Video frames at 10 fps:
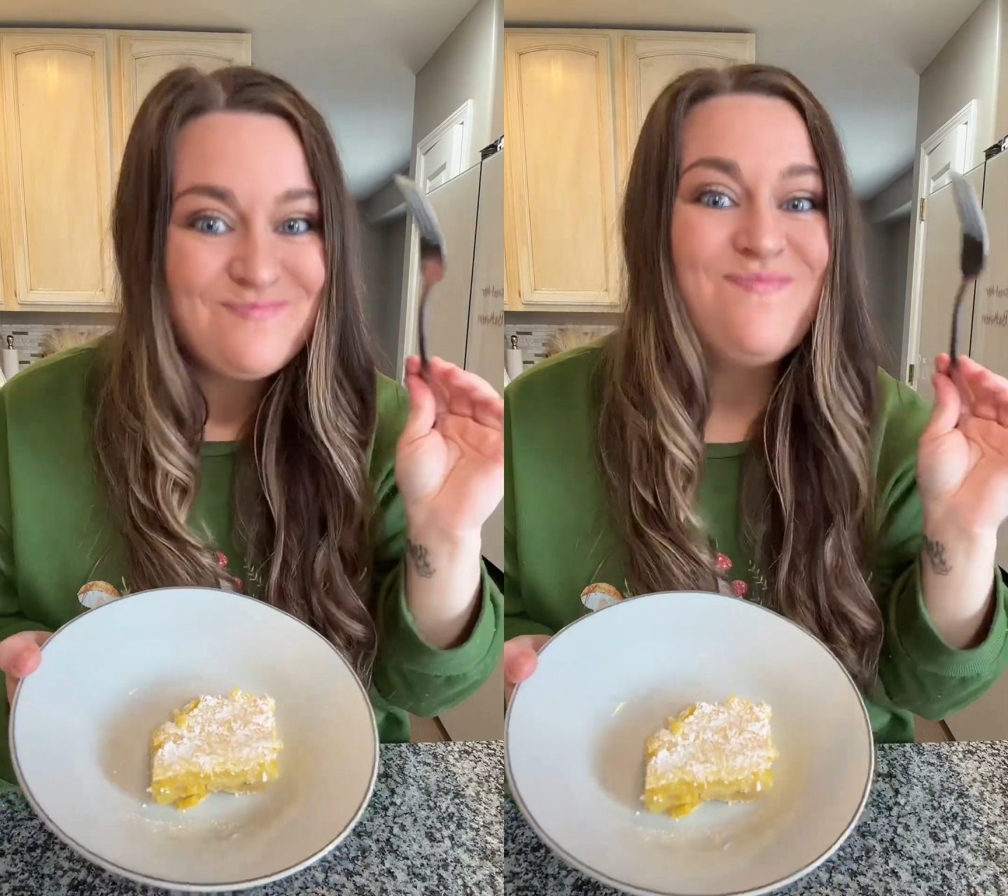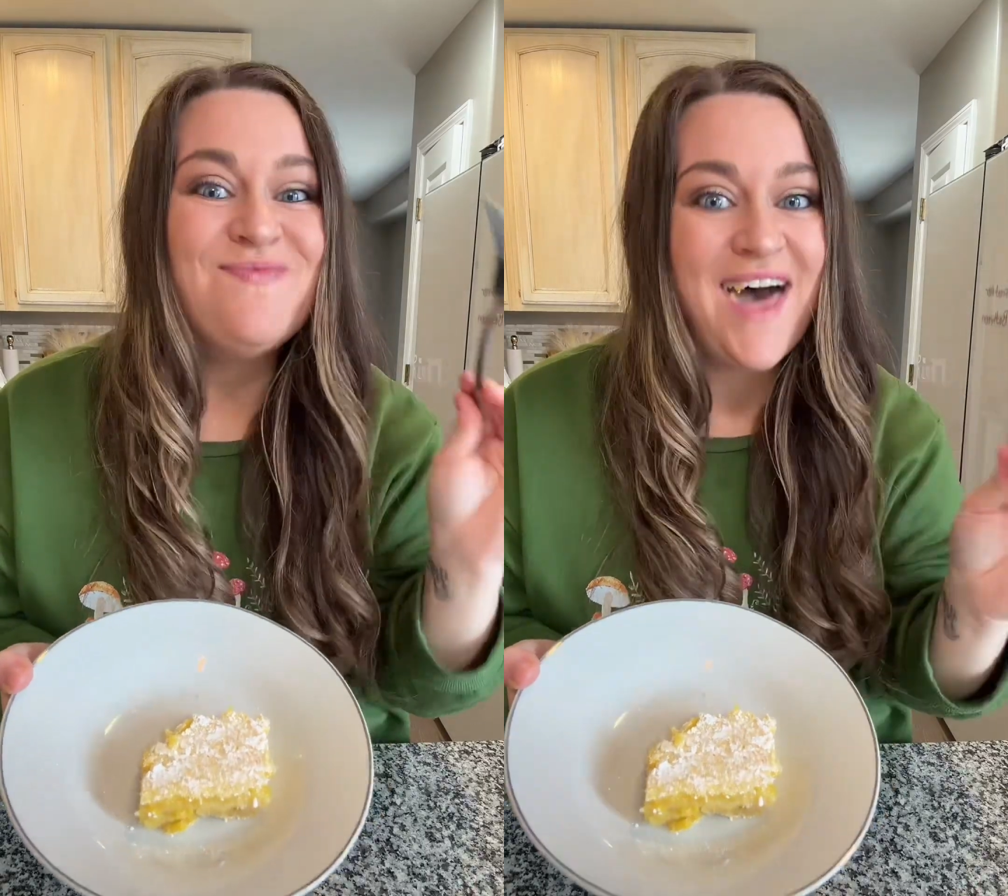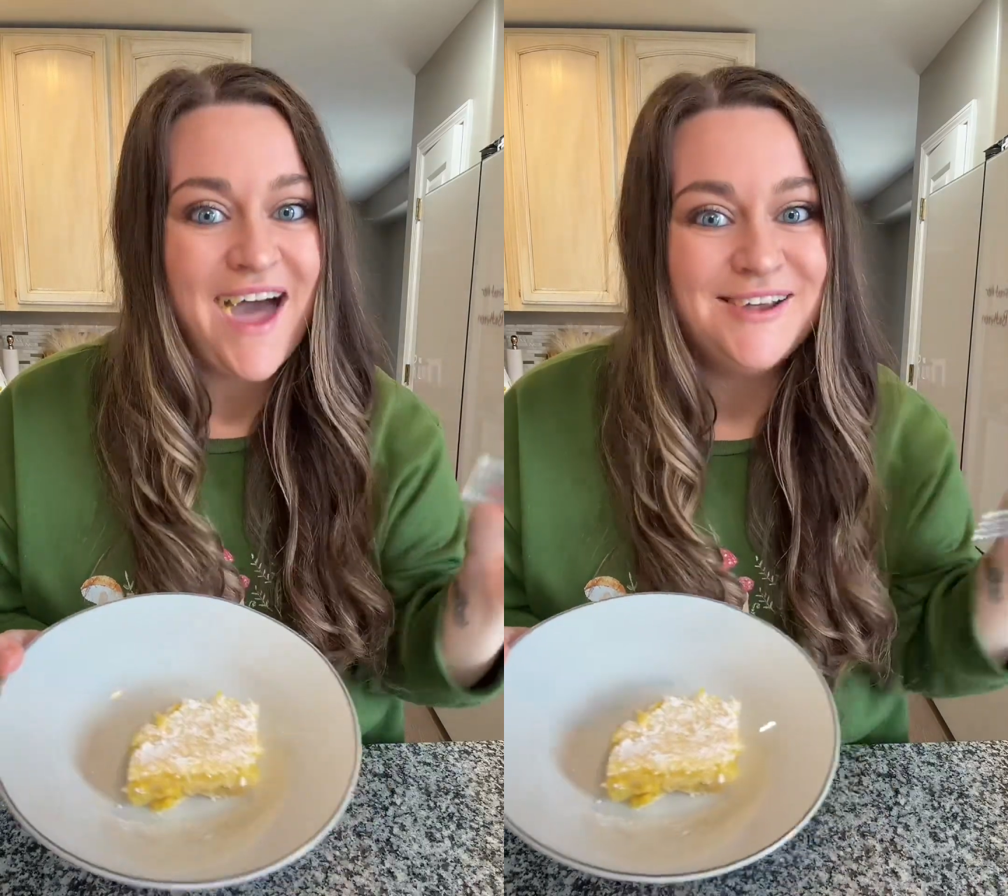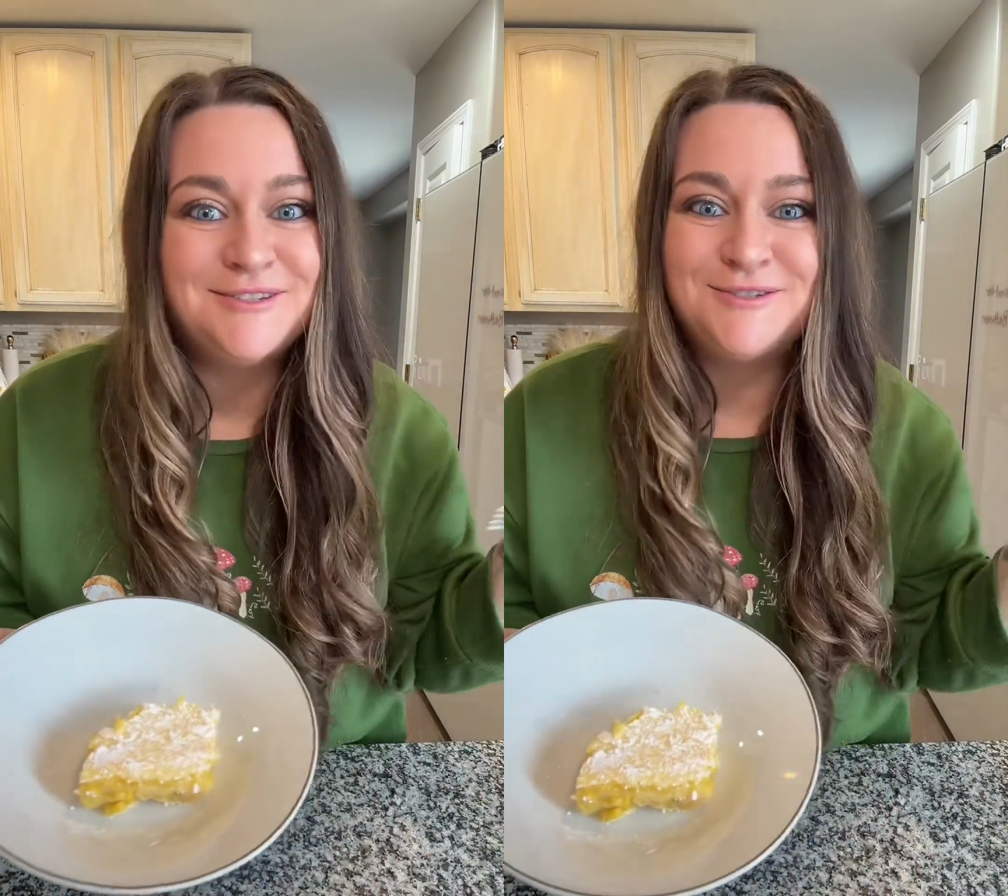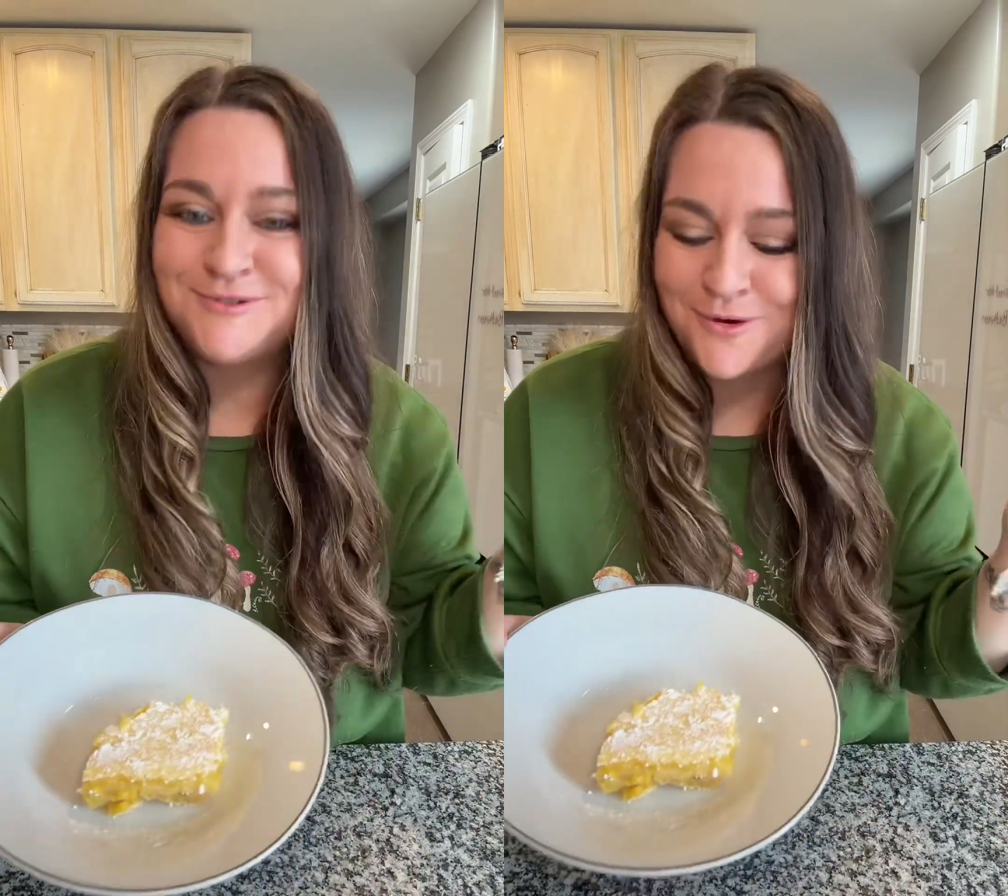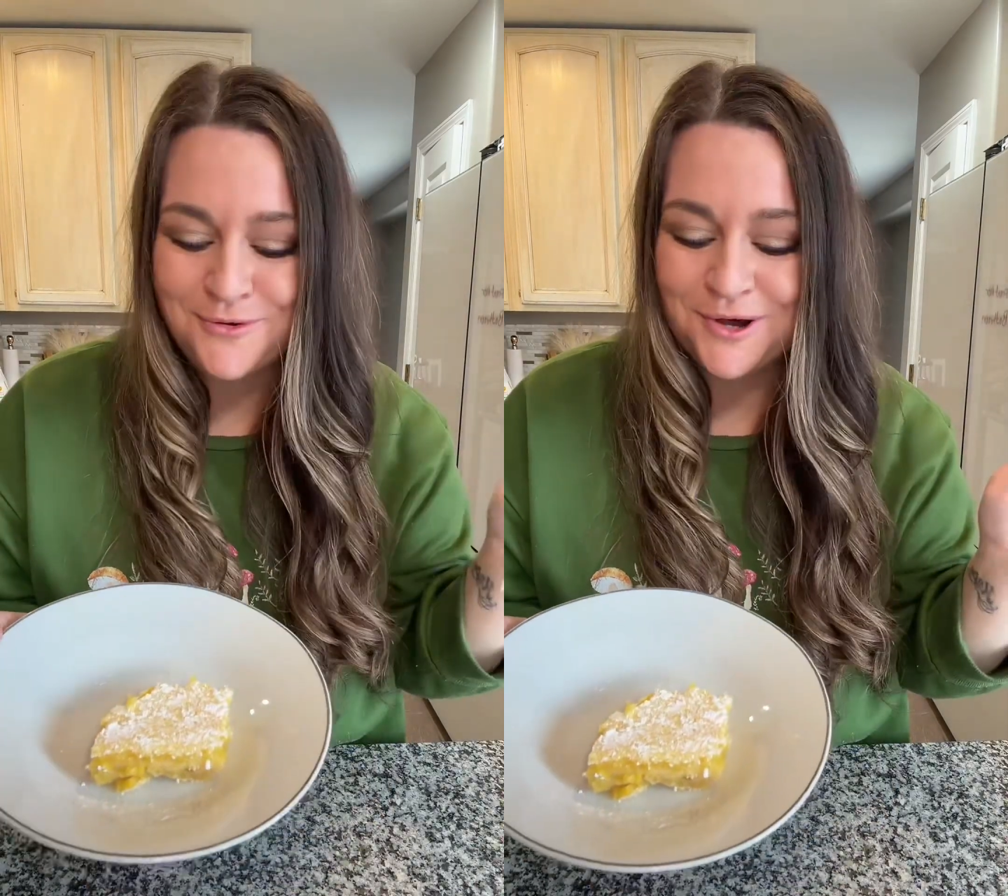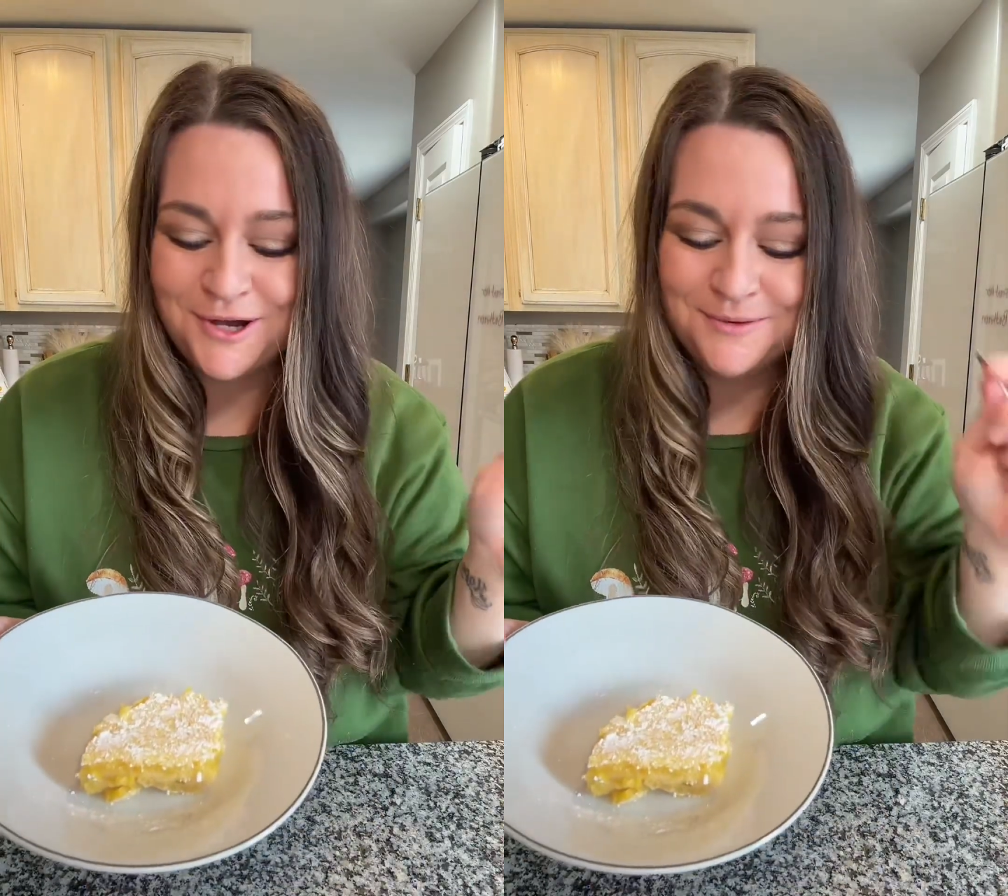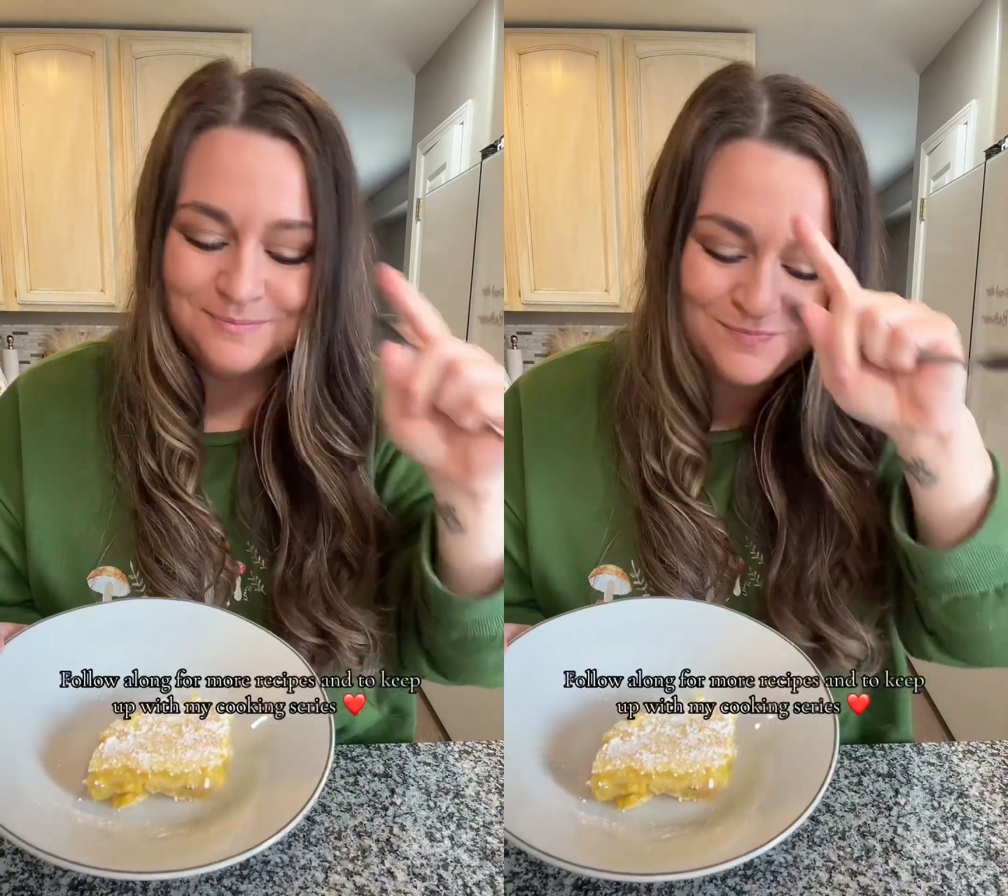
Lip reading: That is so good.